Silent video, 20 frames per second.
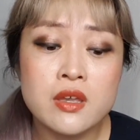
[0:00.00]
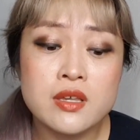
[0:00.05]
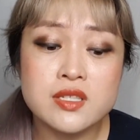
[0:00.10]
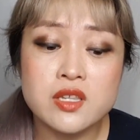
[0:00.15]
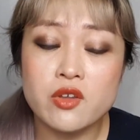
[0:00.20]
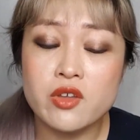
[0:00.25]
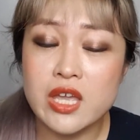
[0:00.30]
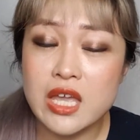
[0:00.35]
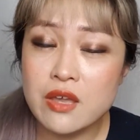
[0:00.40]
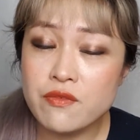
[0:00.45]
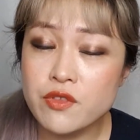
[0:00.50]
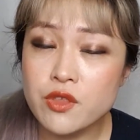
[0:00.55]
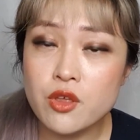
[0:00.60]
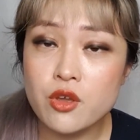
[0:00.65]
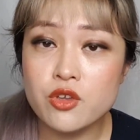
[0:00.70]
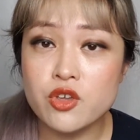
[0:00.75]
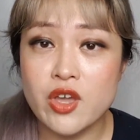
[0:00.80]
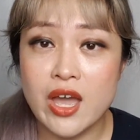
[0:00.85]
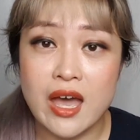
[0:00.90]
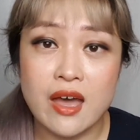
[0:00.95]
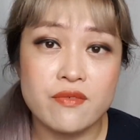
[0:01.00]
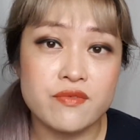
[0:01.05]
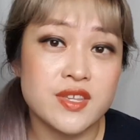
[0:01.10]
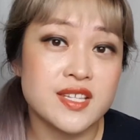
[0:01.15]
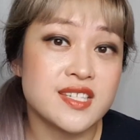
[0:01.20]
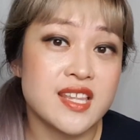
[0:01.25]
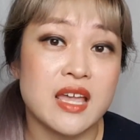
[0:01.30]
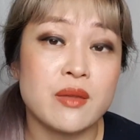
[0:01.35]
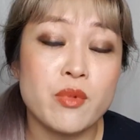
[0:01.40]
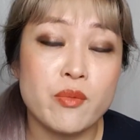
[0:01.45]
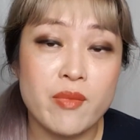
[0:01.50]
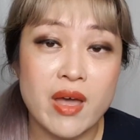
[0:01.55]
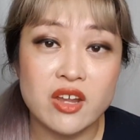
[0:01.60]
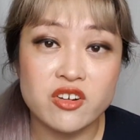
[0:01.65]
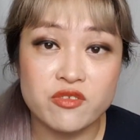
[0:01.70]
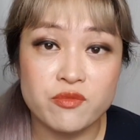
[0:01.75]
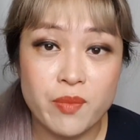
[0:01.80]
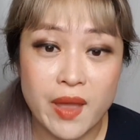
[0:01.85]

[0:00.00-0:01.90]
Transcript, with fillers: So even though you have the same amount